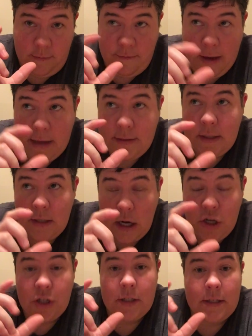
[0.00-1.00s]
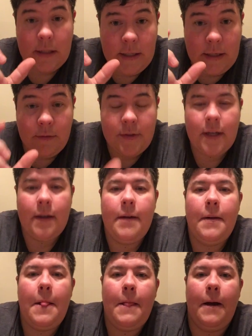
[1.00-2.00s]
fascination sleeves.
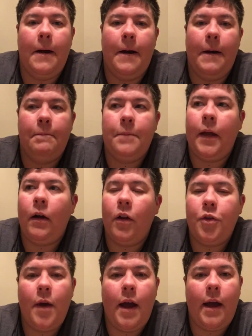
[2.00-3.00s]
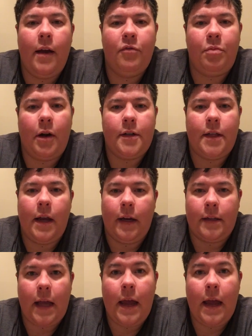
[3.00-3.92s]
They also have prosthetics,